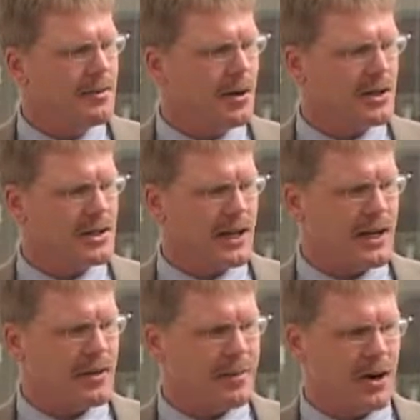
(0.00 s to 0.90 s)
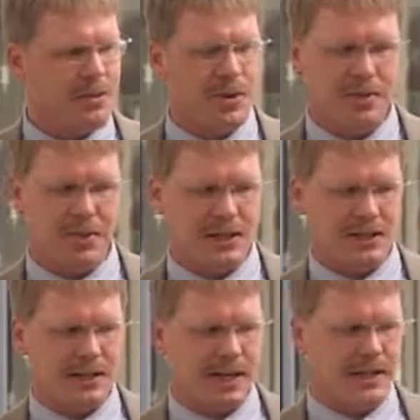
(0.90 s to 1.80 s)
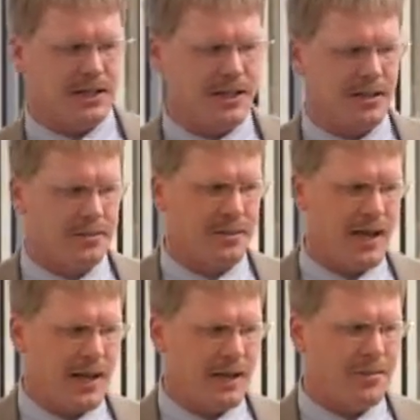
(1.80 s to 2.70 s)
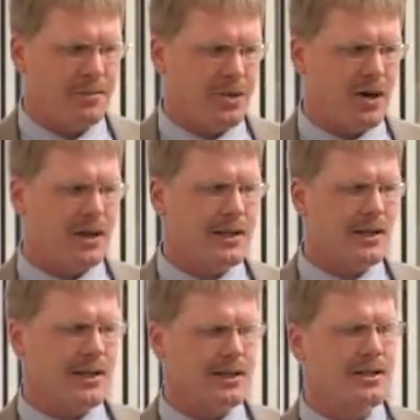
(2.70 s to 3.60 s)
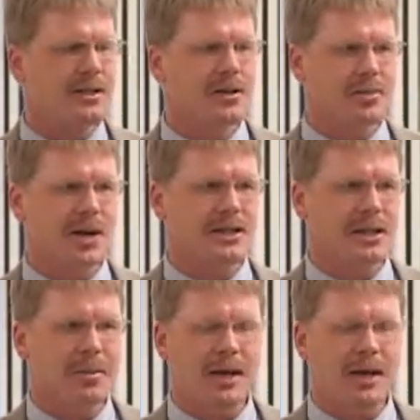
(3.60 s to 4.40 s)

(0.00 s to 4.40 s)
Mark's setting a PowerPoint presentation, and Mark is the project